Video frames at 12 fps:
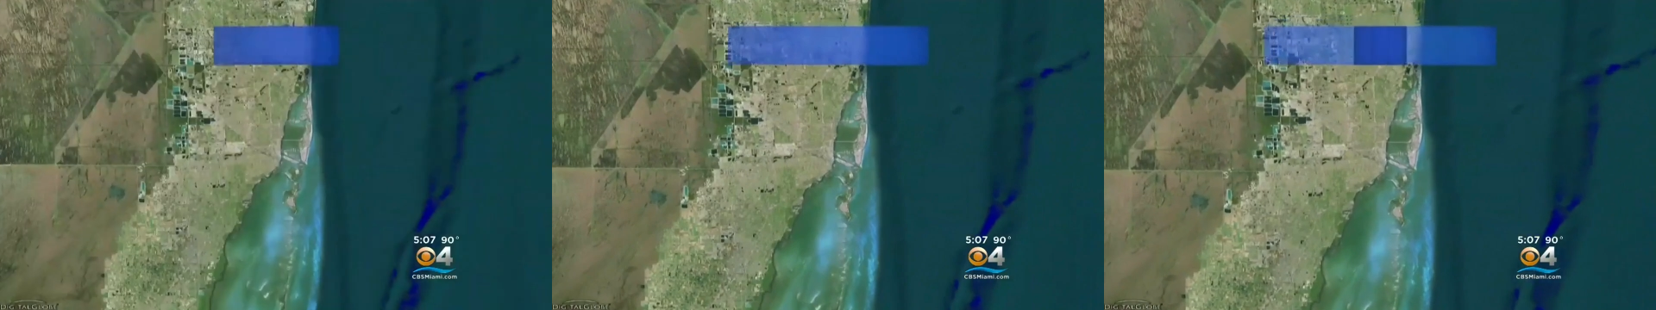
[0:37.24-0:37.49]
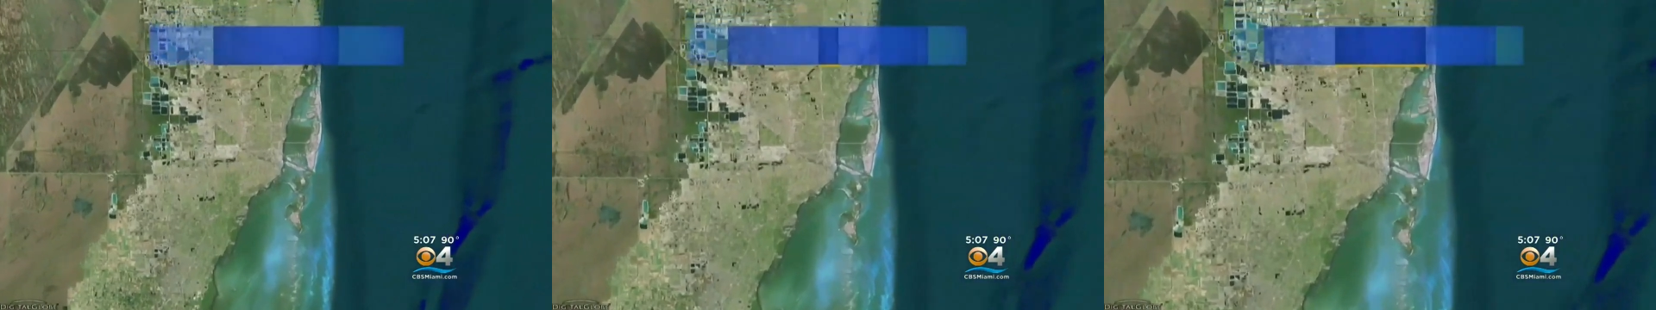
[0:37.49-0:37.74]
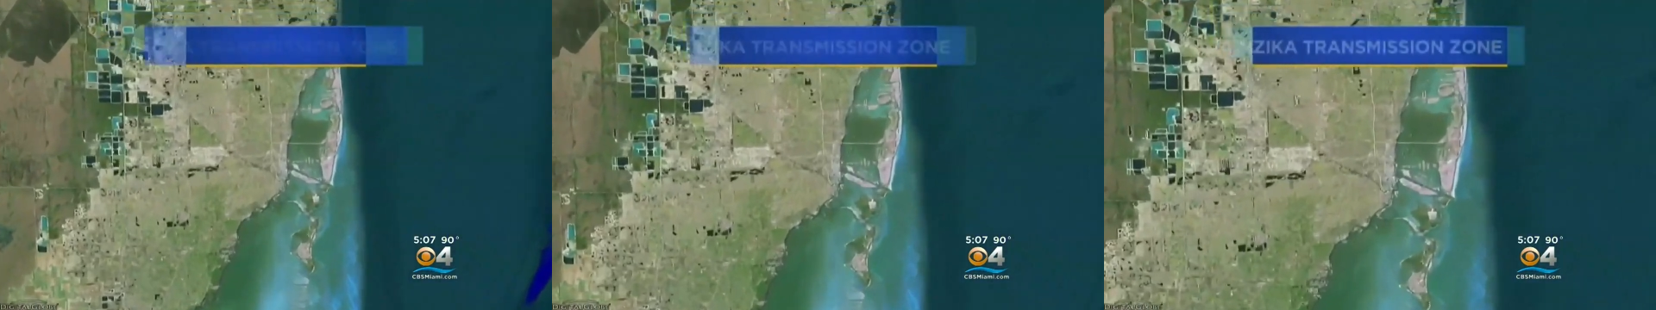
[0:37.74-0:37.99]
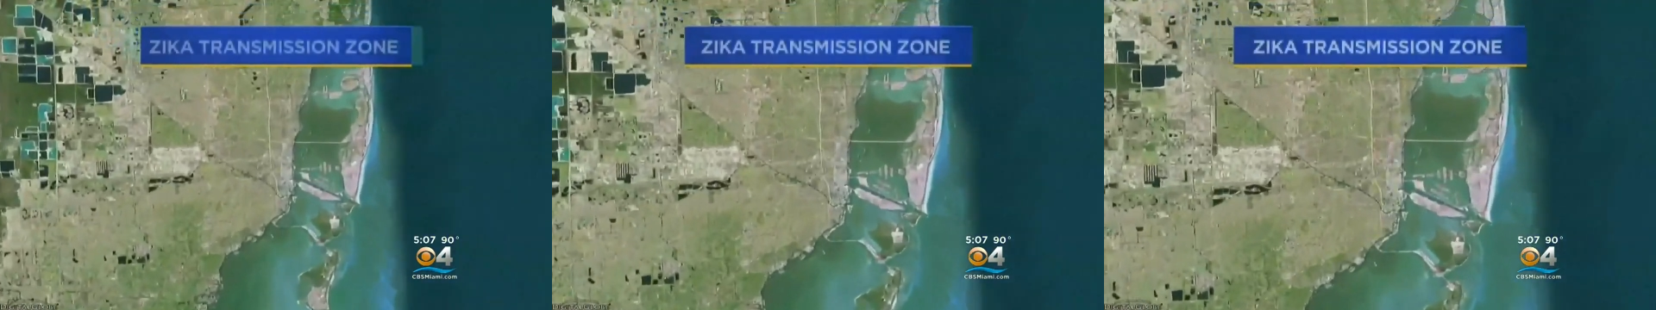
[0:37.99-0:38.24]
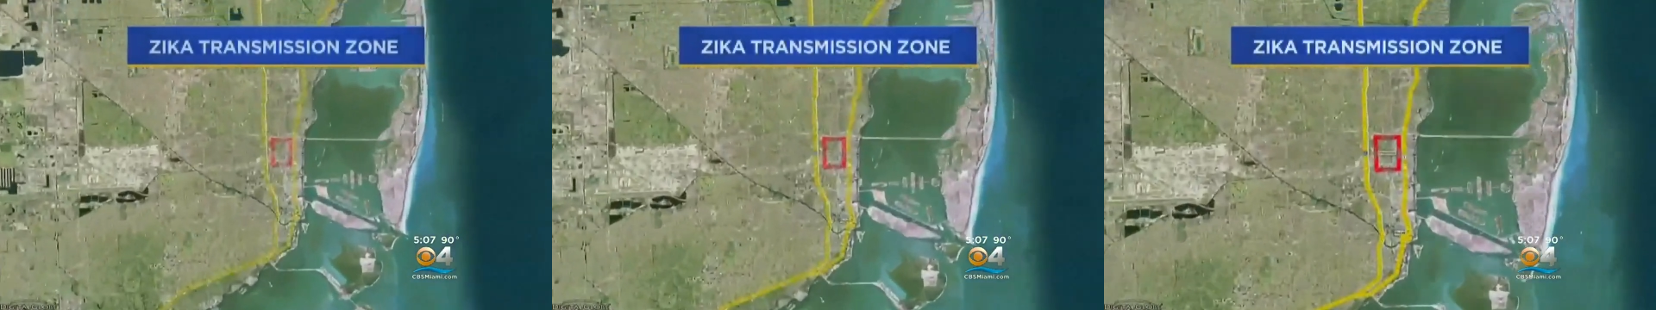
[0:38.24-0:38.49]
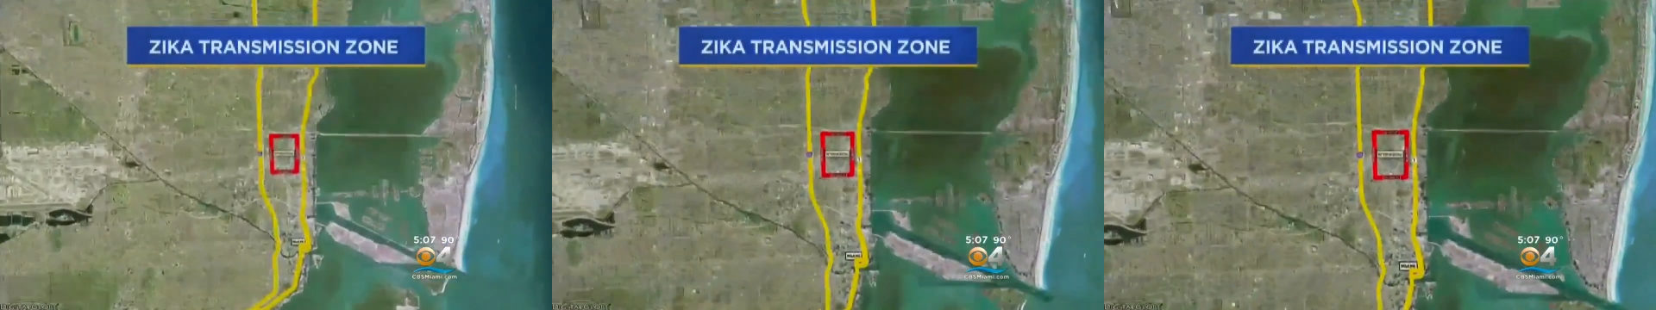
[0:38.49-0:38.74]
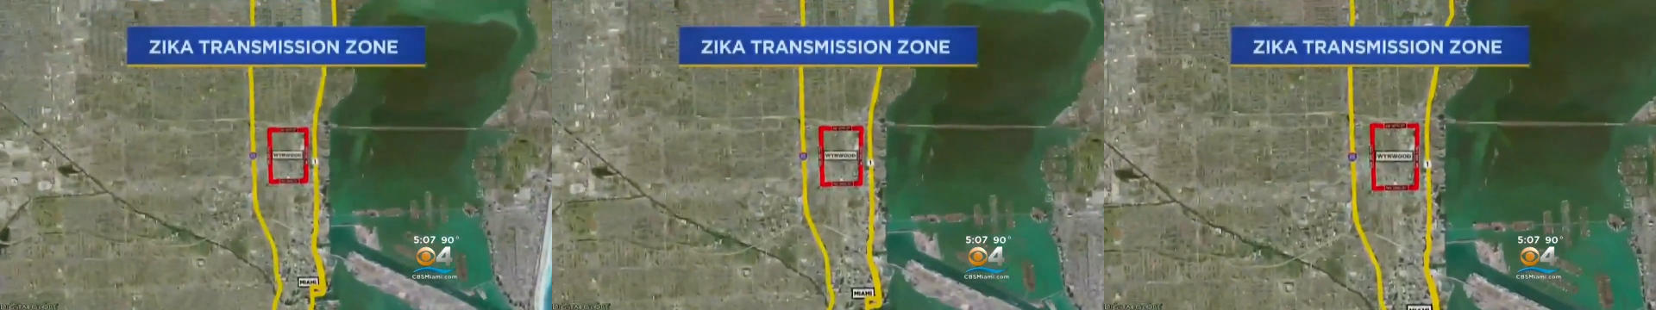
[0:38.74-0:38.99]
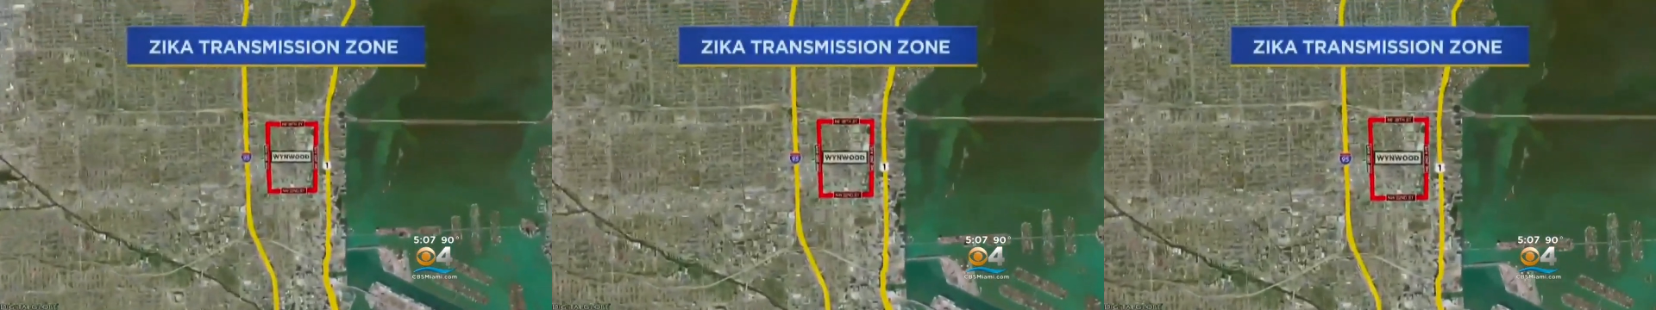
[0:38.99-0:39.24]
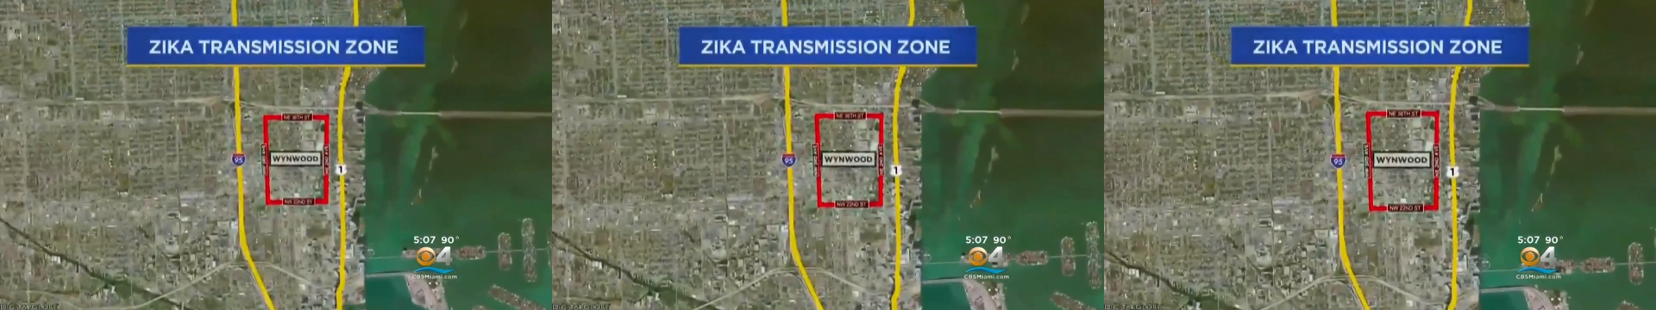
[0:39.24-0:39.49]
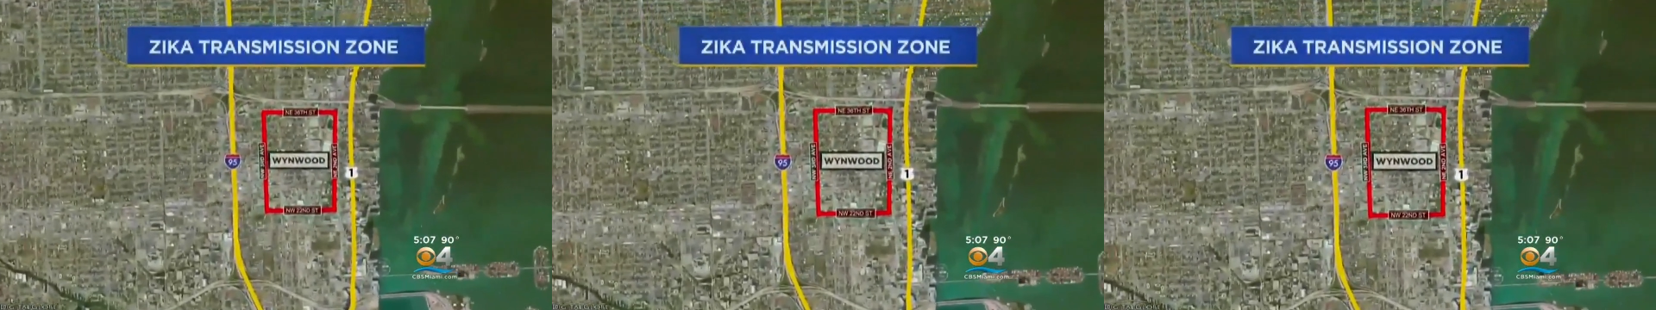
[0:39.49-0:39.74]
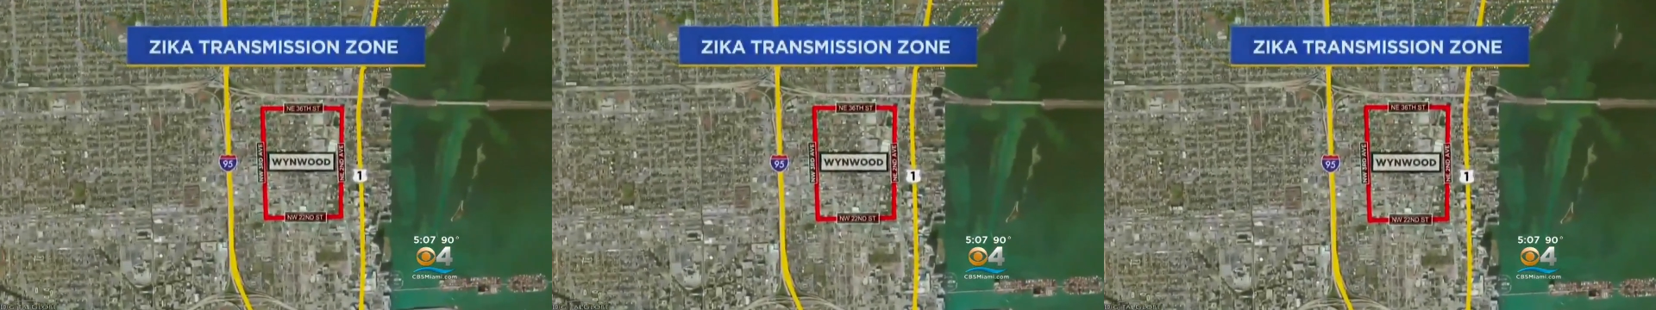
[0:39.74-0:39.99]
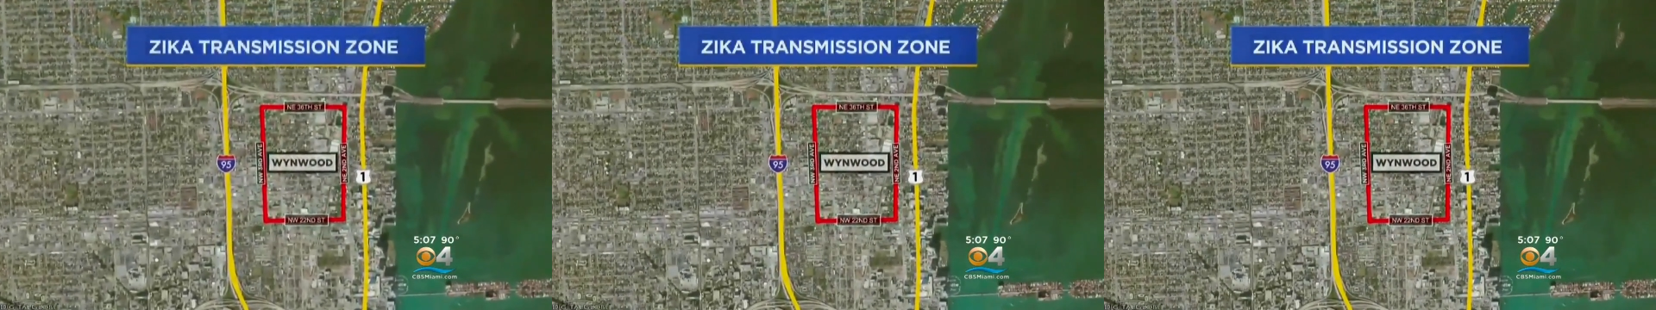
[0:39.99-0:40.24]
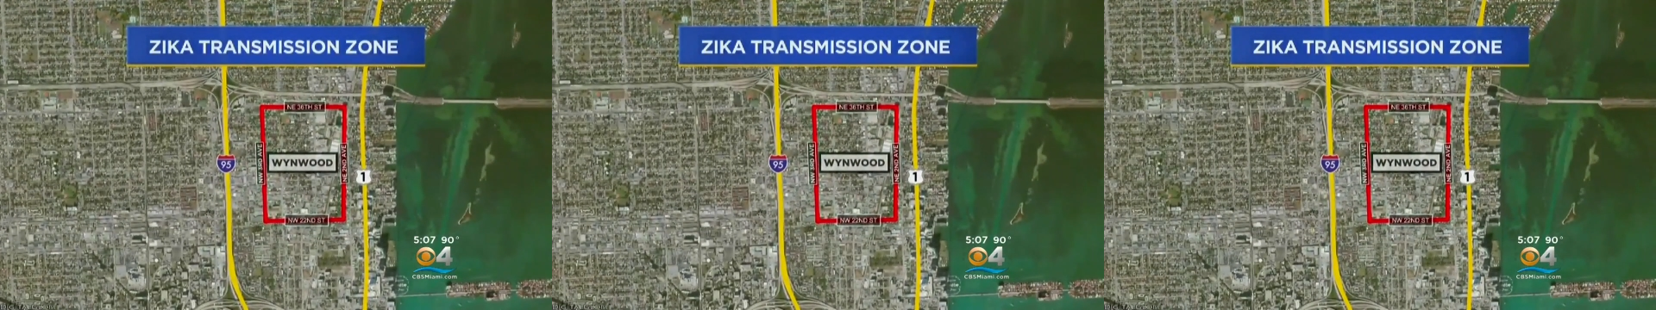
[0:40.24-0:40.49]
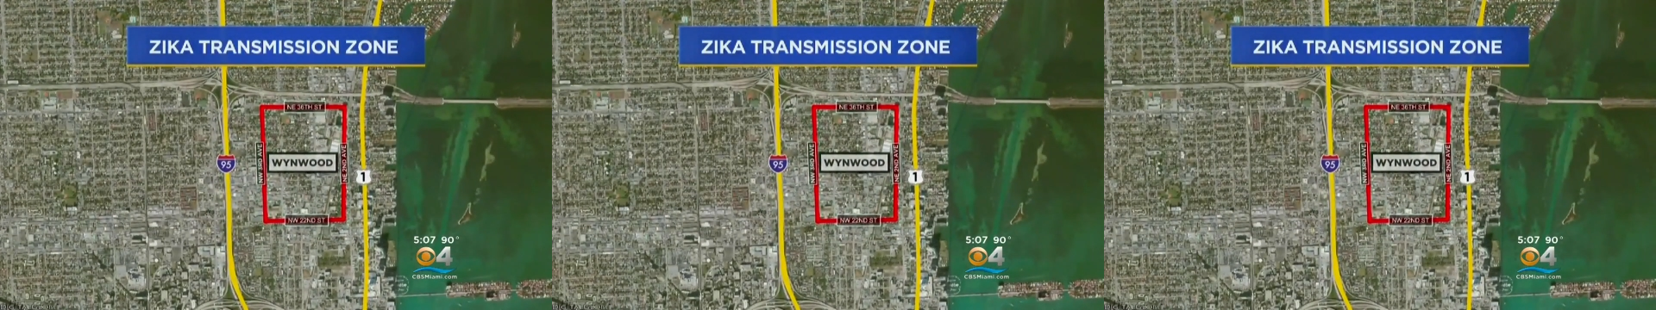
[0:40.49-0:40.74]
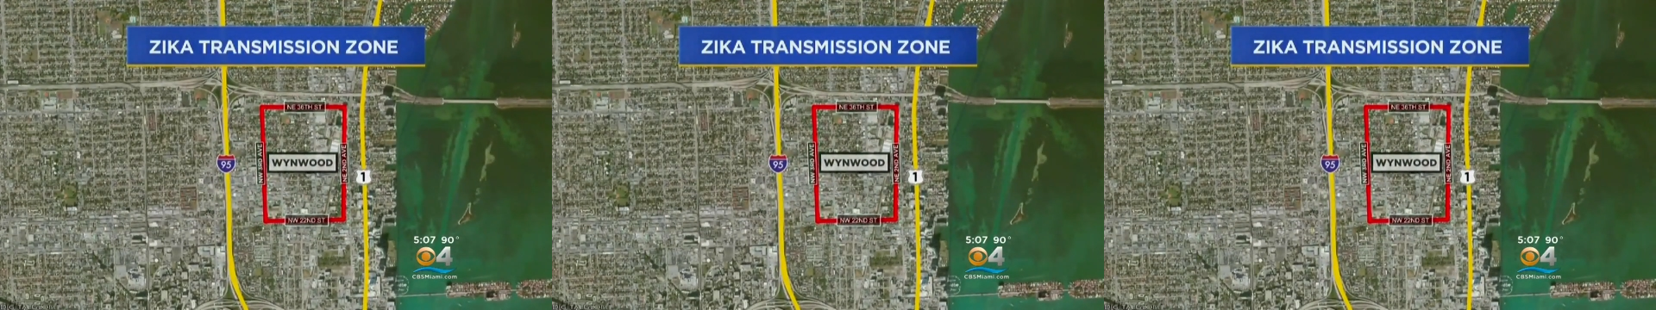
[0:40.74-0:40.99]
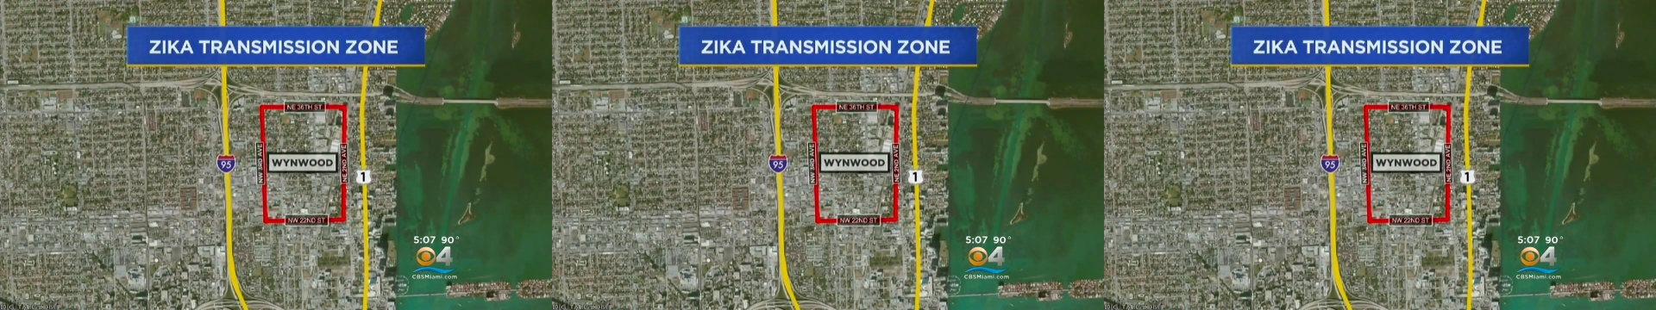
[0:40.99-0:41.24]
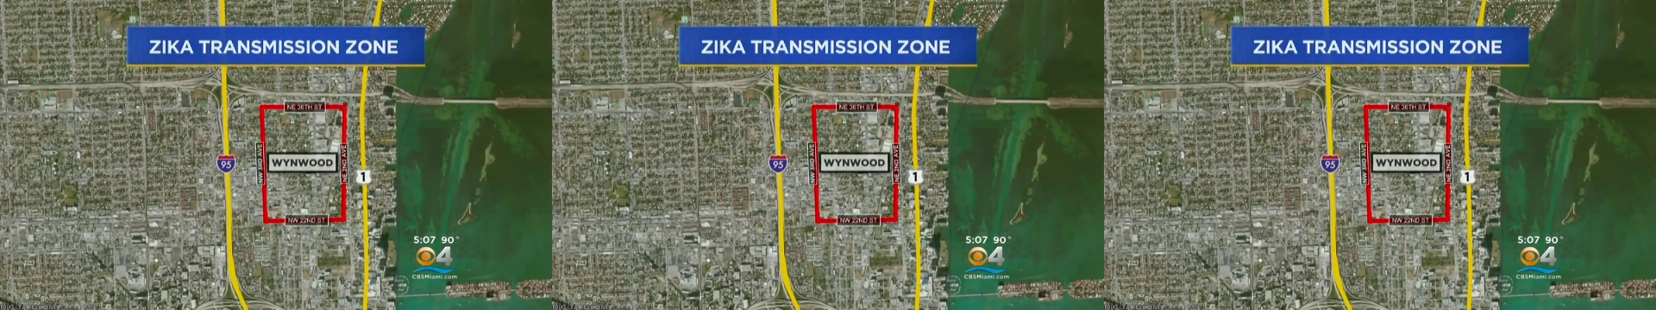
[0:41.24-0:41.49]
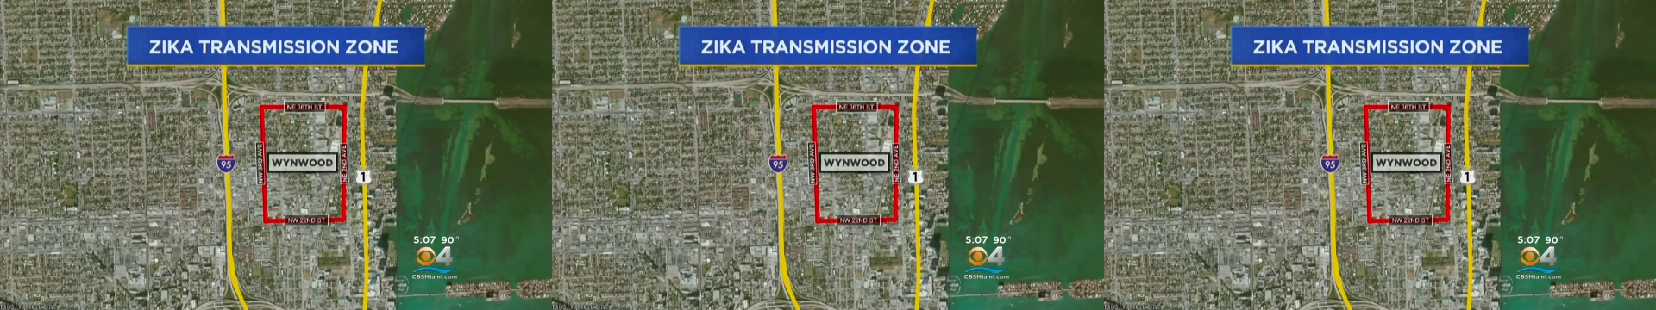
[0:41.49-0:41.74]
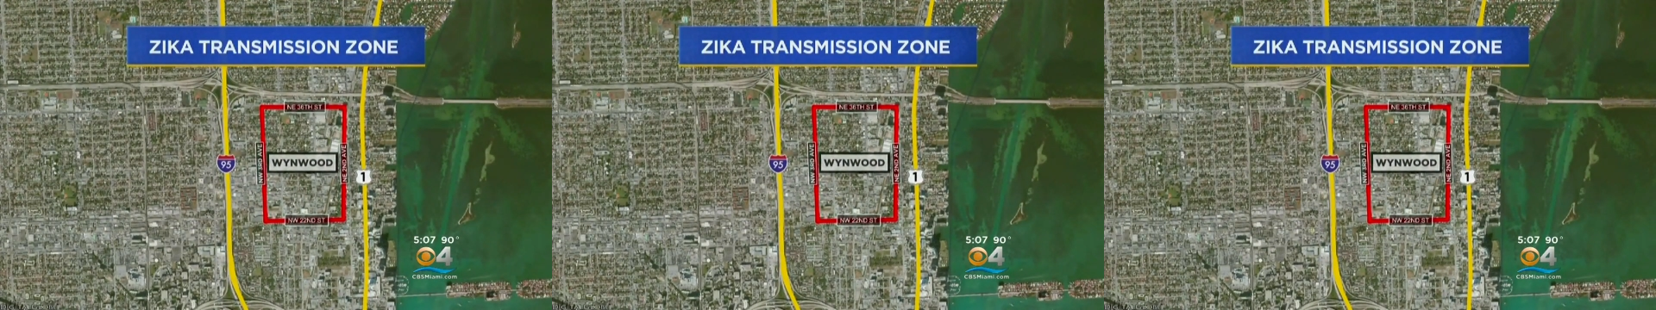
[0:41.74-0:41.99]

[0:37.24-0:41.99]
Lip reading: Nobody's mouth can be seen.